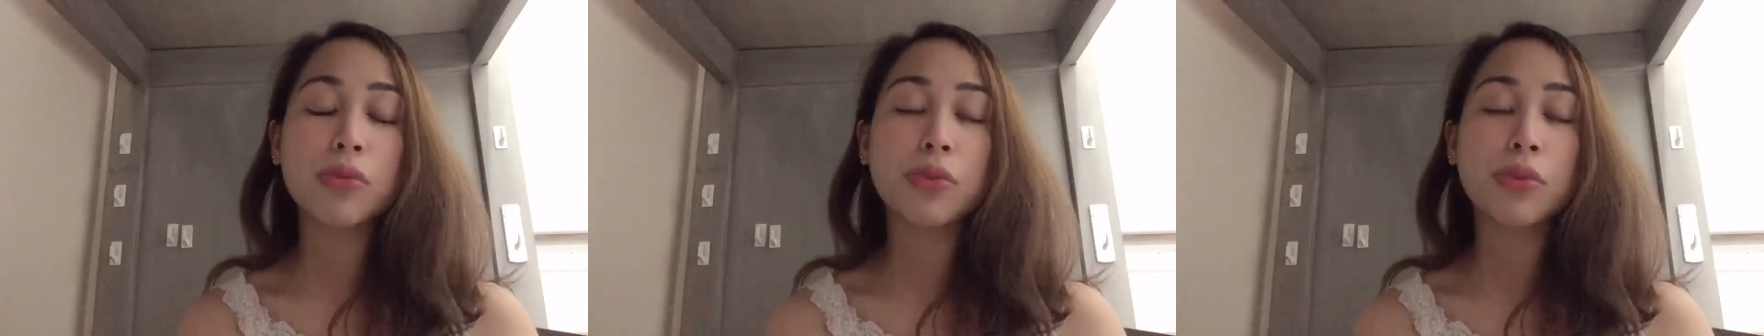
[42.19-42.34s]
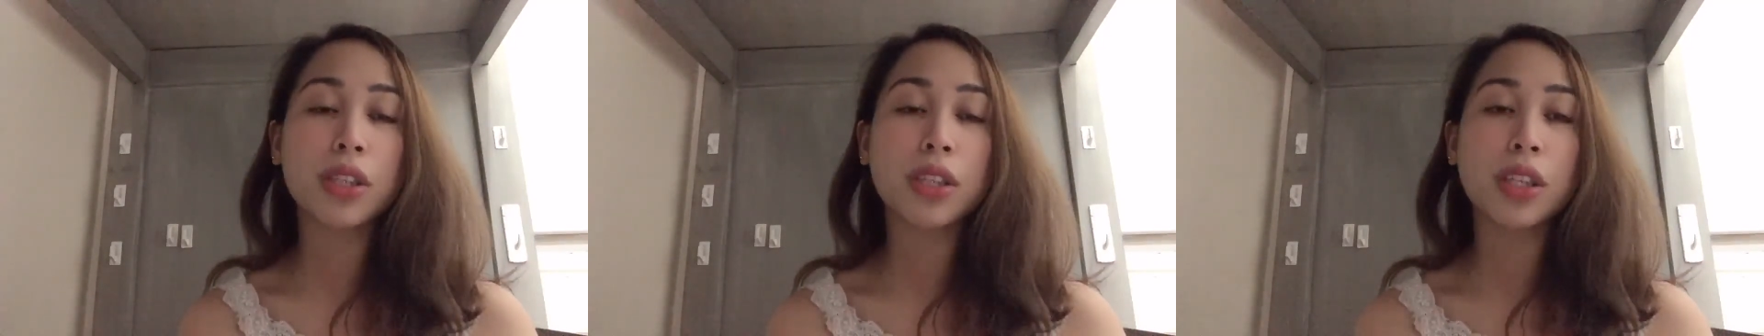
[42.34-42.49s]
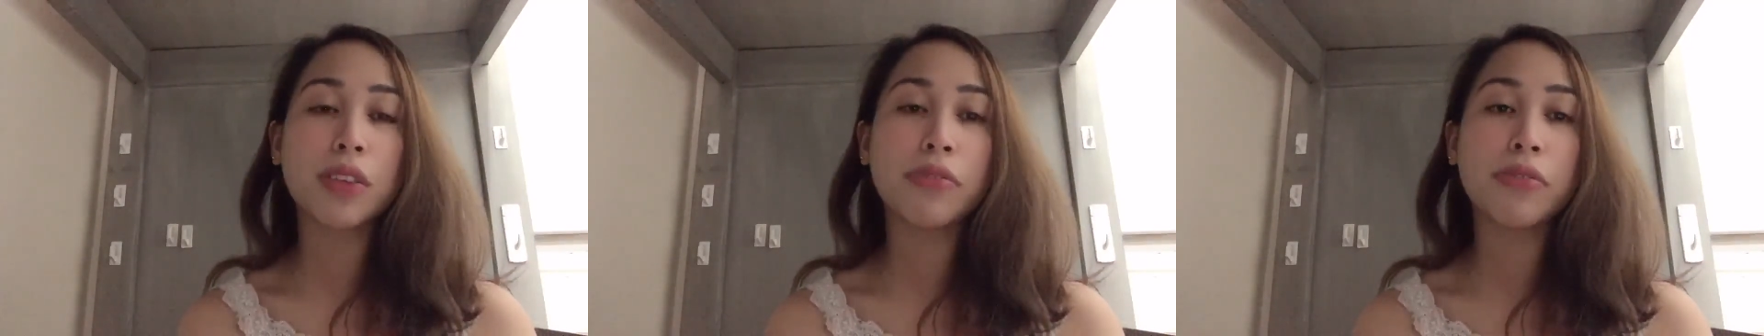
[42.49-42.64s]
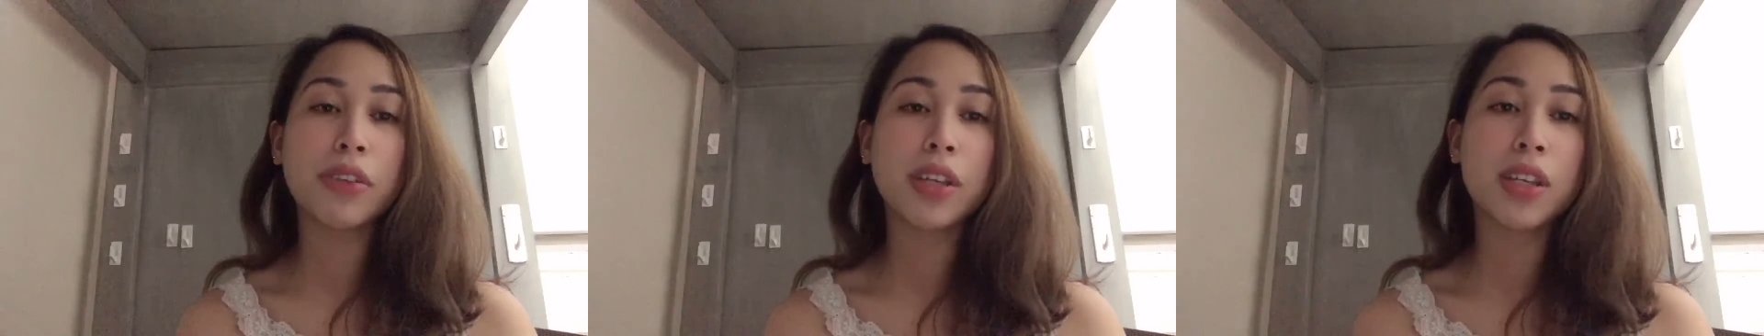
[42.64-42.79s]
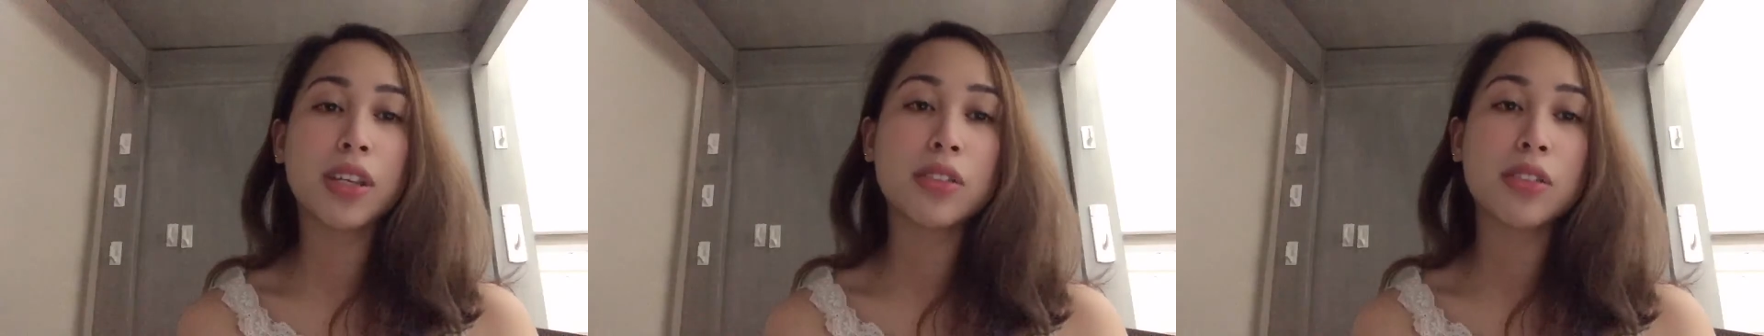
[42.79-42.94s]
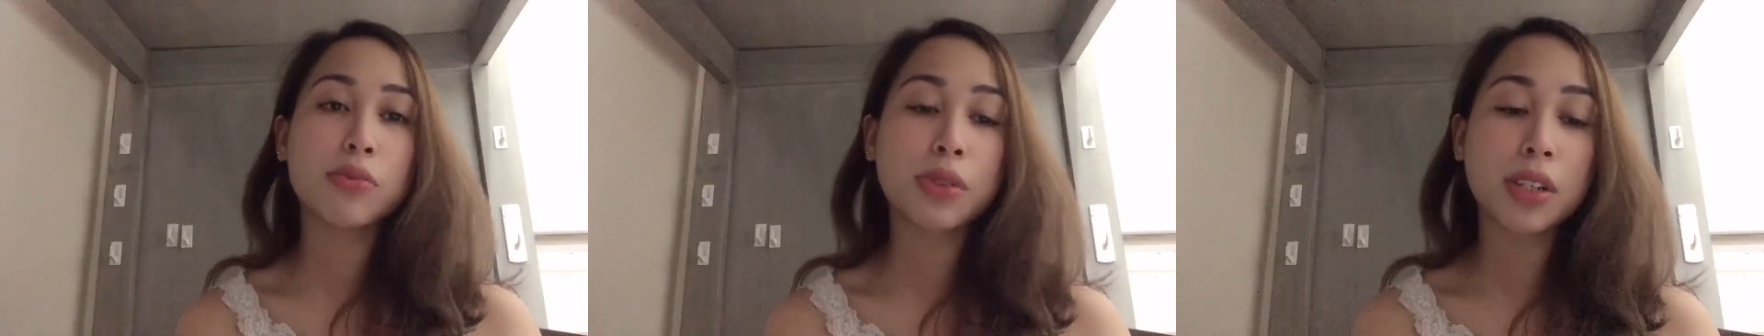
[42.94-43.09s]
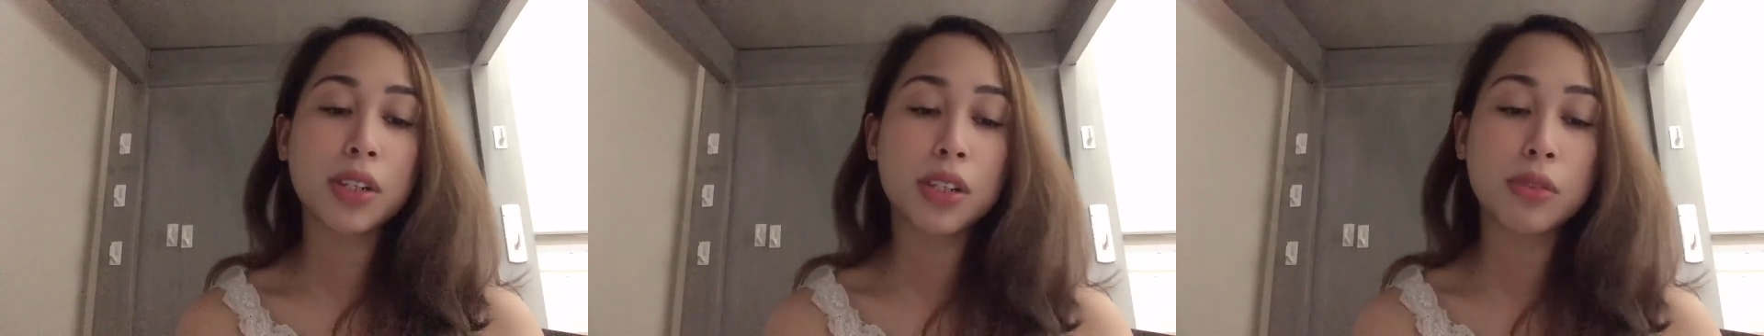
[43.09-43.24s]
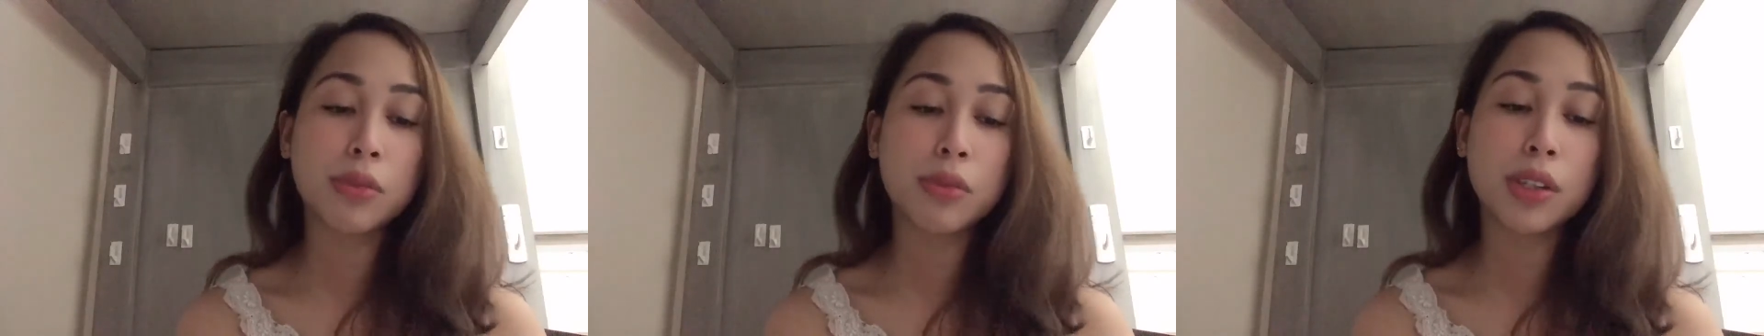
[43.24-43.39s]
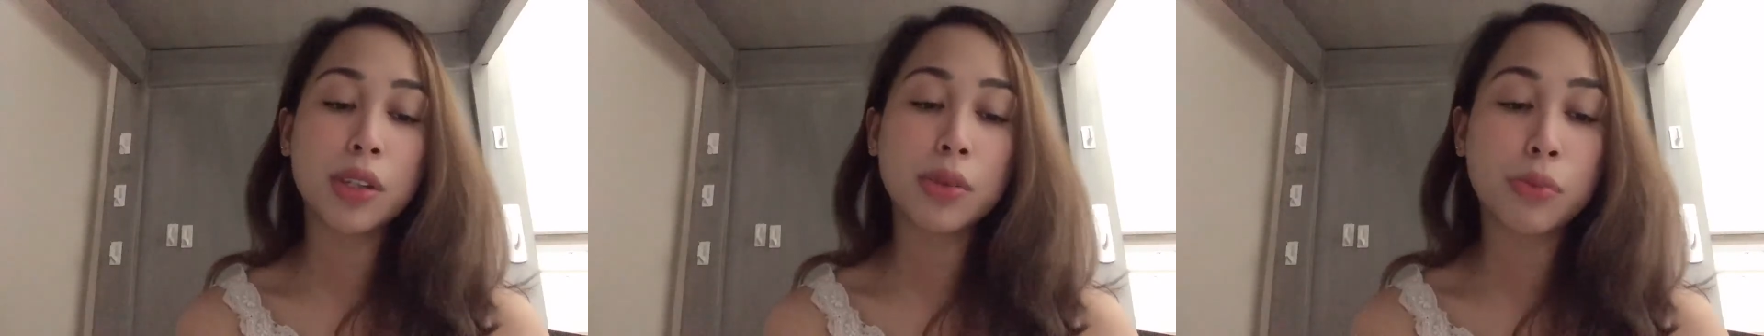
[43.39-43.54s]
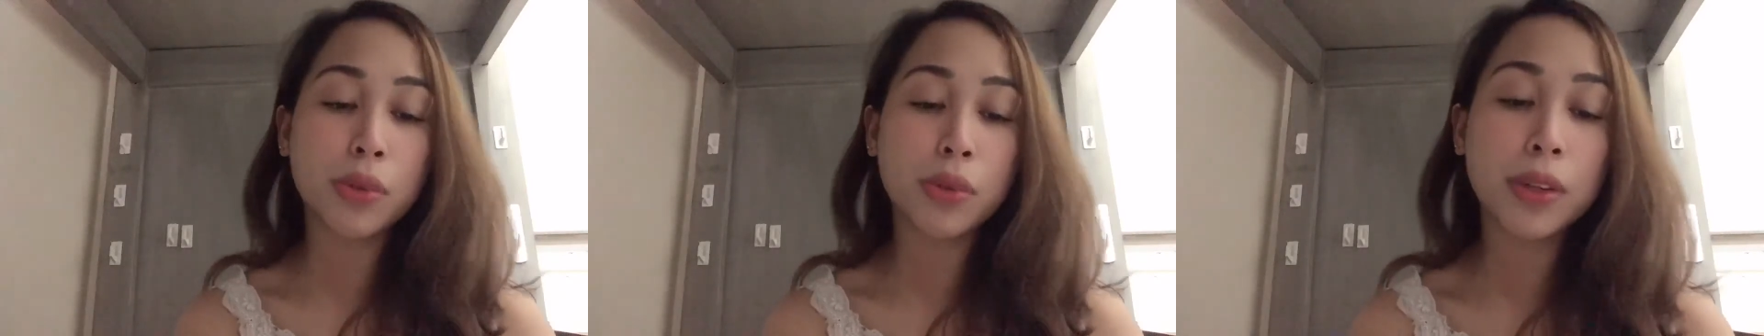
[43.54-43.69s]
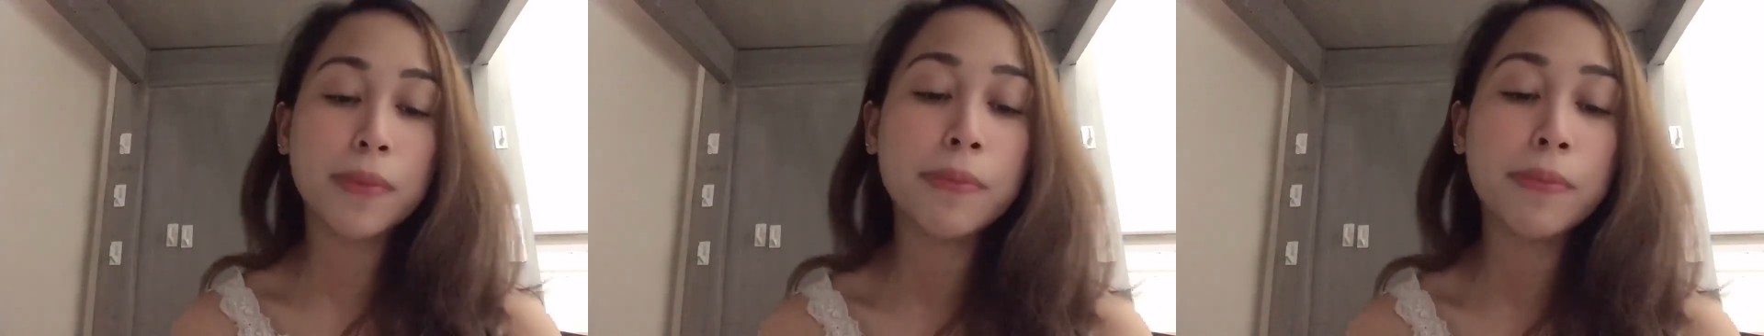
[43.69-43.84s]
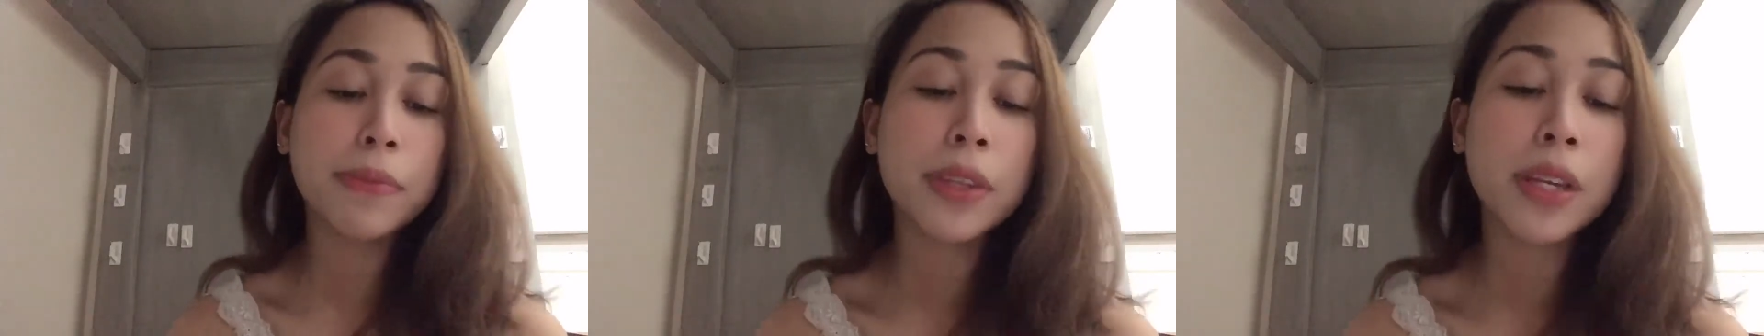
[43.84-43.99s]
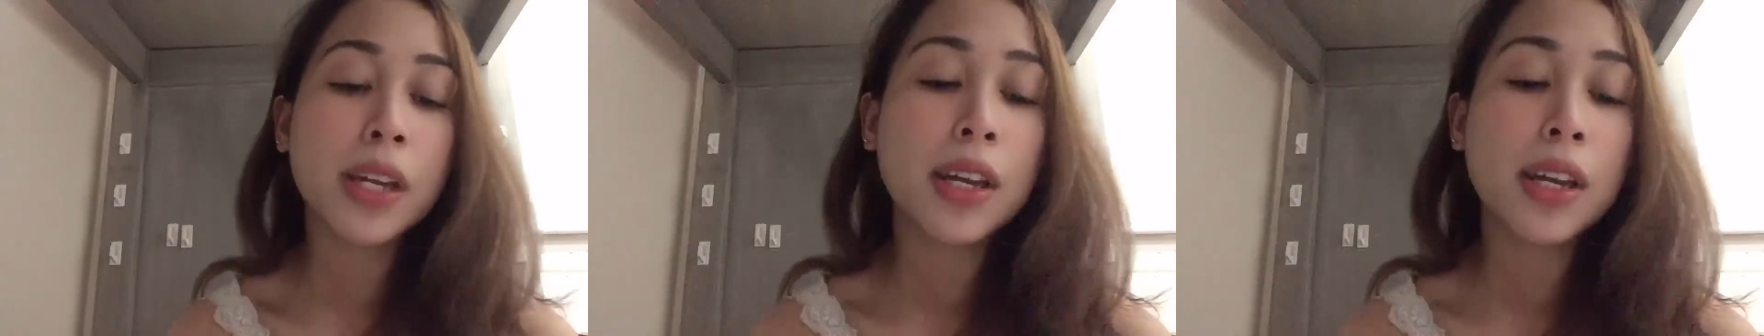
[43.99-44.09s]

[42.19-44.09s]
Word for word: We're living in 2021.